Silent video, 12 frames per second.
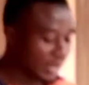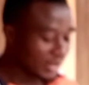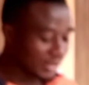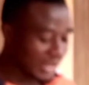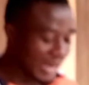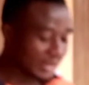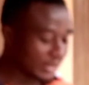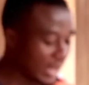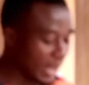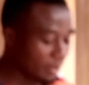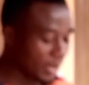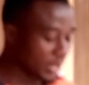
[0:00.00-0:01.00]
than the
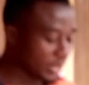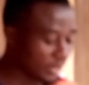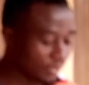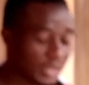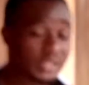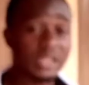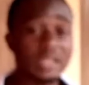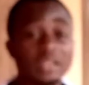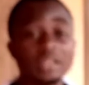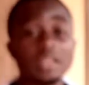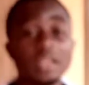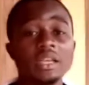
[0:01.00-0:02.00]
amount invested
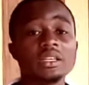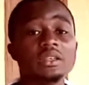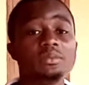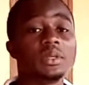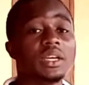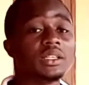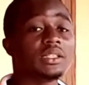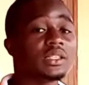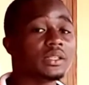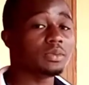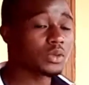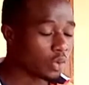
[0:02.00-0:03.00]
in ADB and
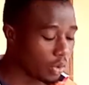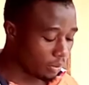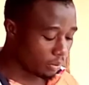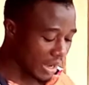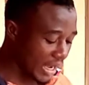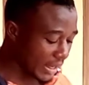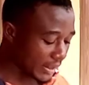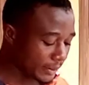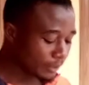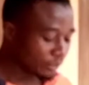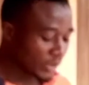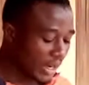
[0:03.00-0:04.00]
GCB combined,
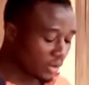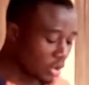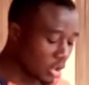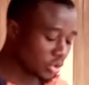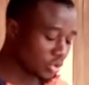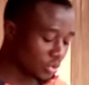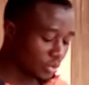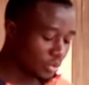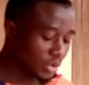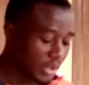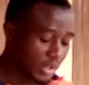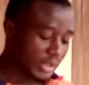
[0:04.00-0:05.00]
and also
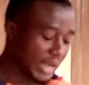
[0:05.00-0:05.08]
the